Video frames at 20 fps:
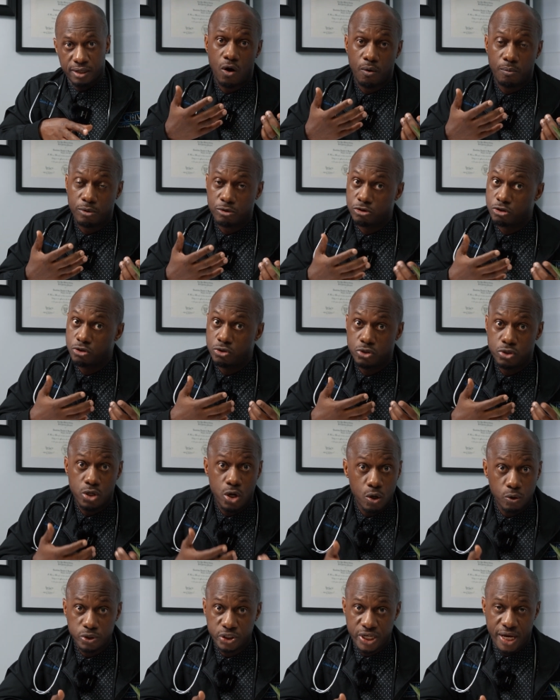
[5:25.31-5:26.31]
Almost
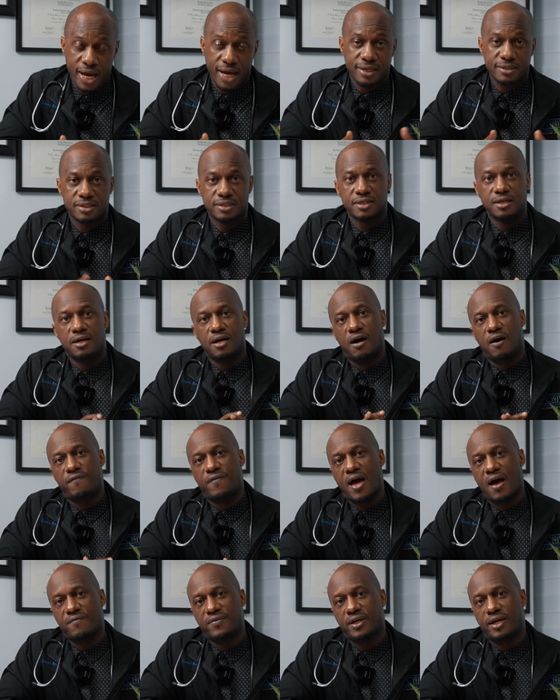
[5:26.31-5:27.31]
no chance of
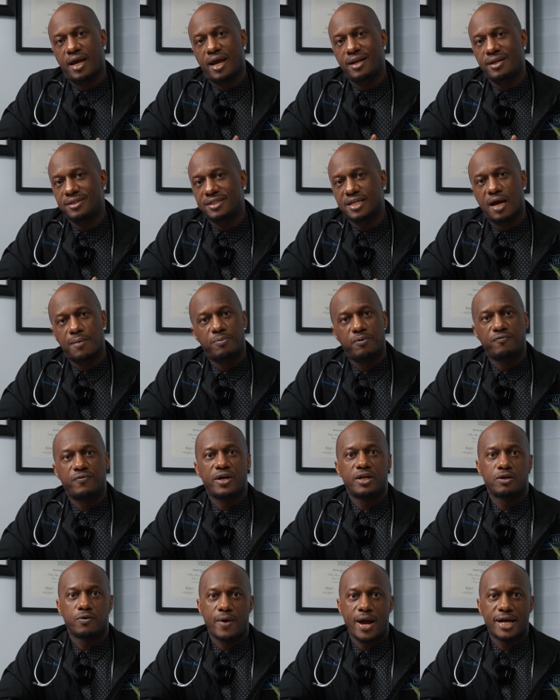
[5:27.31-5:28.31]
having any type of
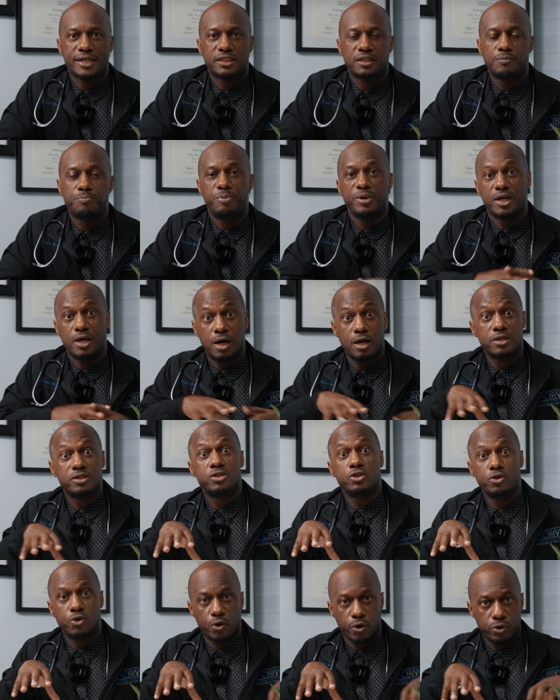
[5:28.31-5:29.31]
interaction
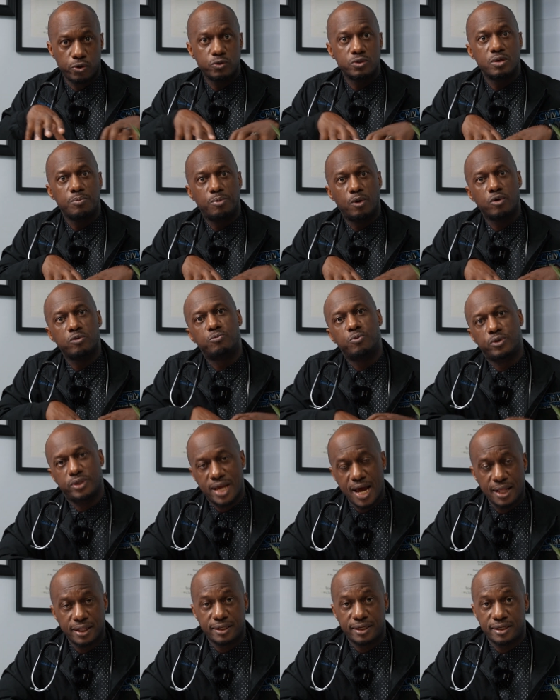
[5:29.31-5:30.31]
because you're using both
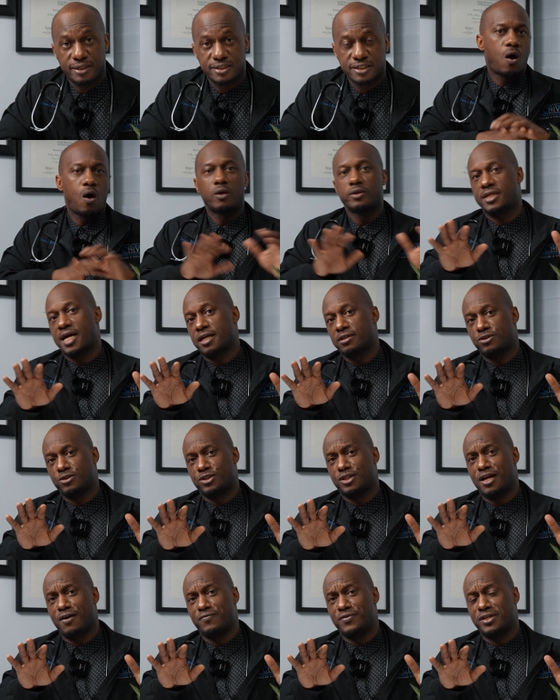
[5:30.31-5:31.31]
modalities. All
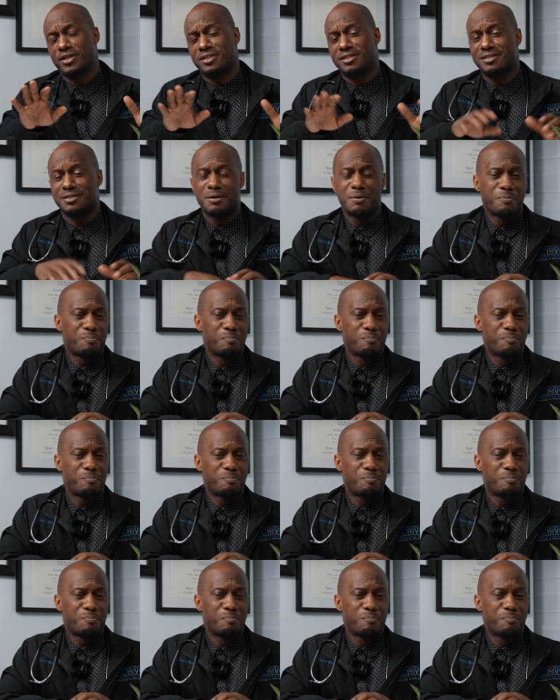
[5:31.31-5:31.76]
doctors love this,